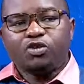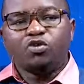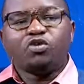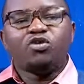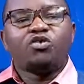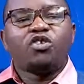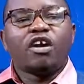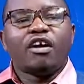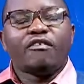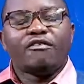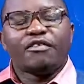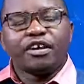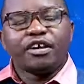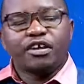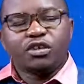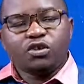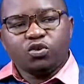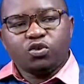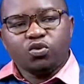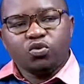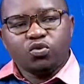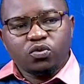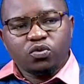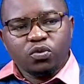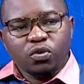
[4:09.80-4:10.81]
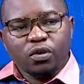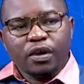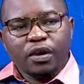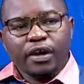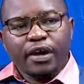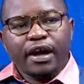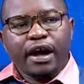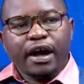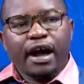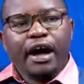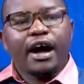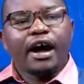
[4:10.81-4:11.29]
to travel to
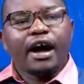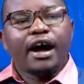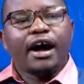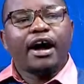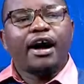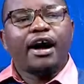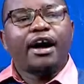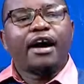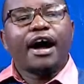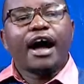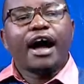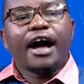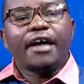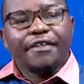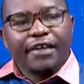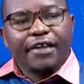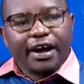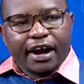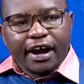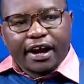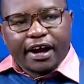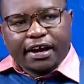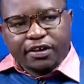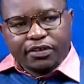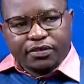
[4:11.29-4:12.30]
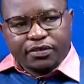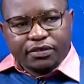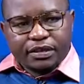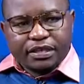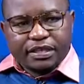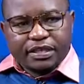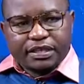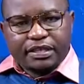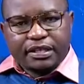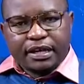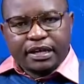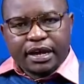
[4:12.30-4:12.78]
other
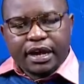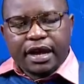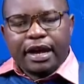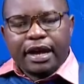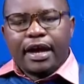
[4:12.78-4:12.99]
countries.